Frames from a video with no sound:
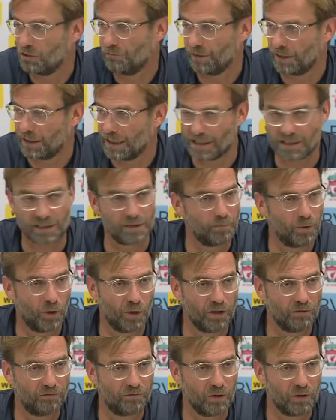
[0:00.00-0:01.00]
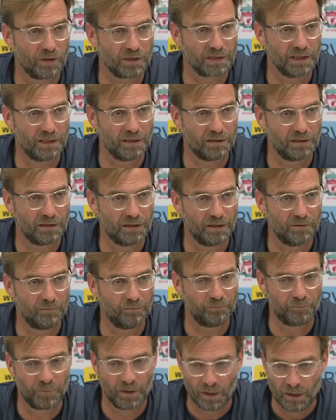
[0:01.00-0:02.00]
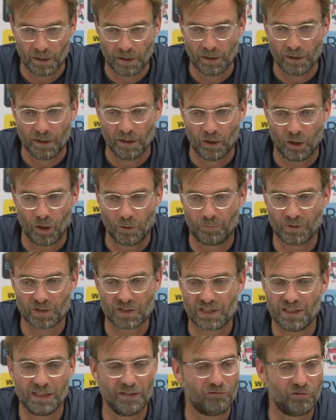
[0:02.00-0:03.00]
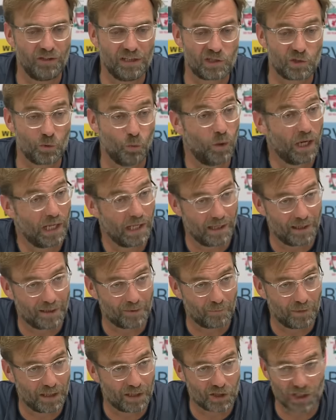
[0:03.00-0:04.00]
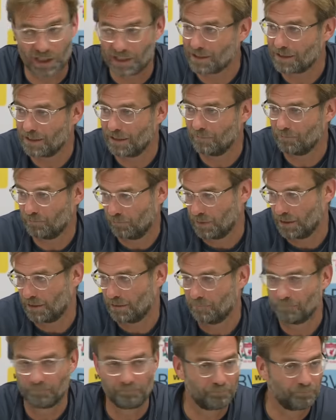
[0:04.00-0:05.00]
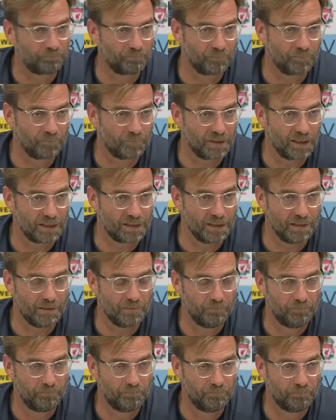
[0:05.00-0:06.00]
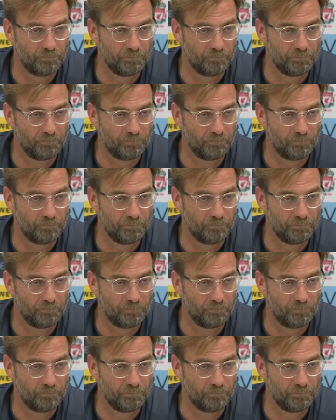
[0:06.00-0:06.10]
he's a fantastic boy, of course, and um, obviously he feels well at Manchester, but that's it.